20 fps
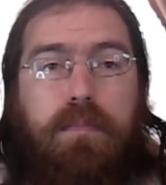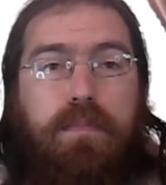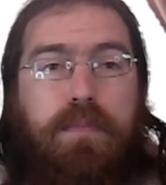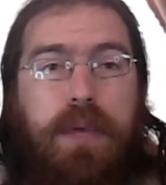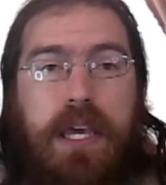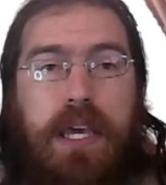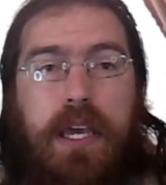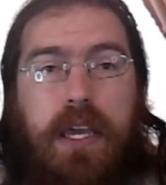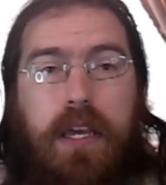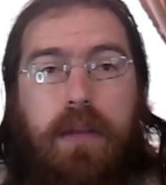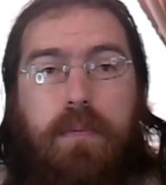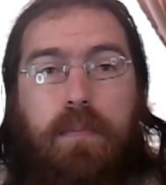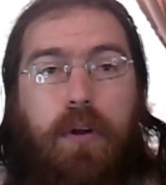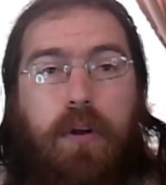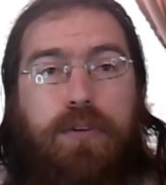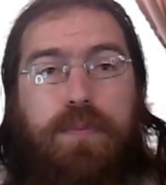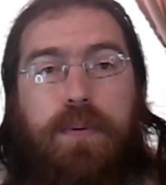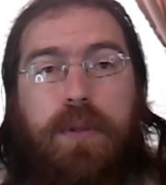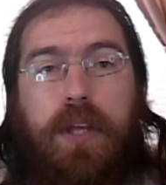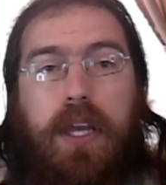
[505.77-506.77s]
being in
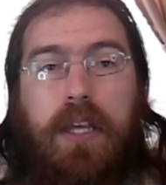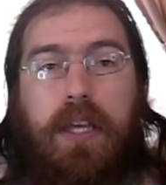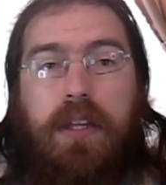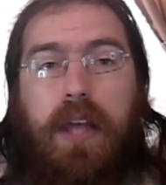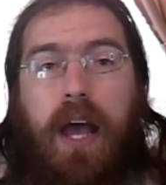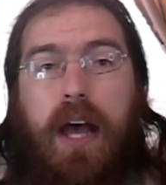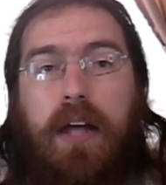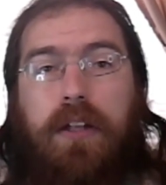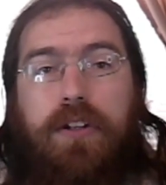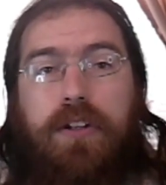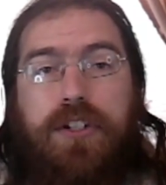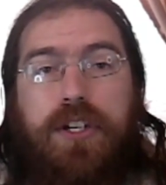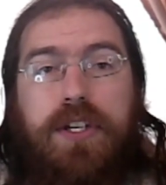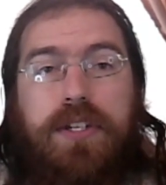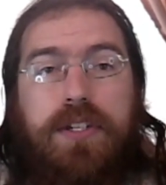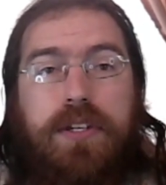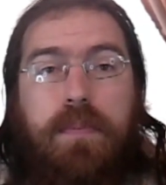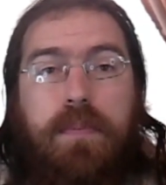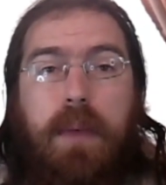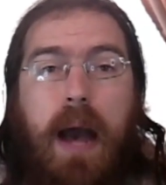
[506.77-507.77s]
multiple
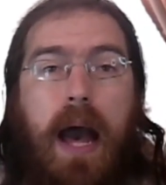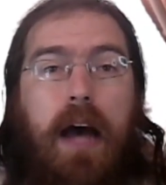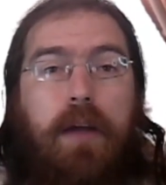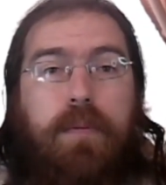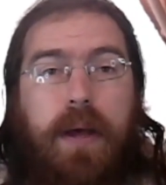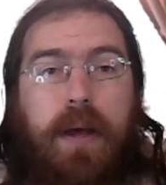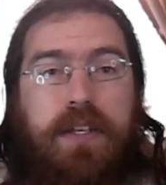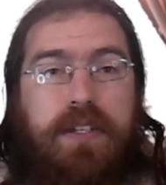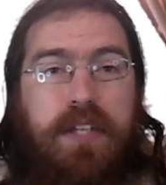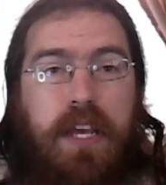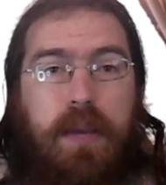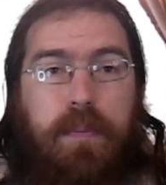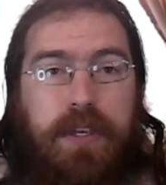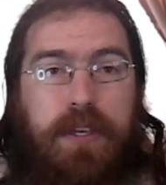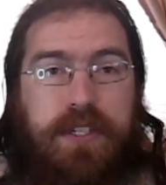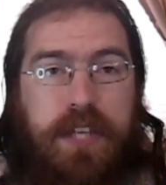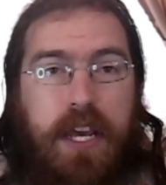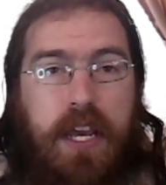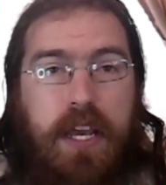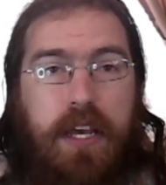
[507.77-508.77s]
anthologies compiled by Sammy
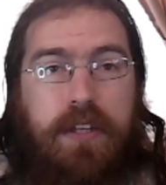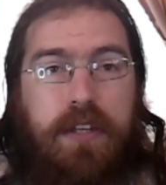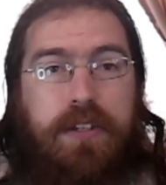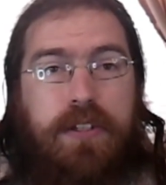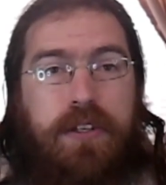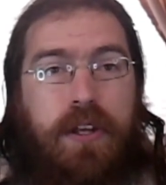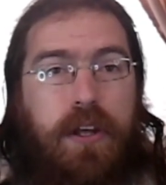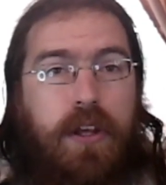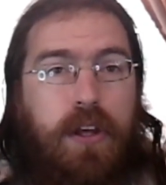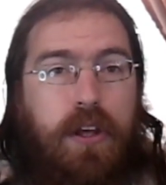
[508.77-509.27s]
Sands.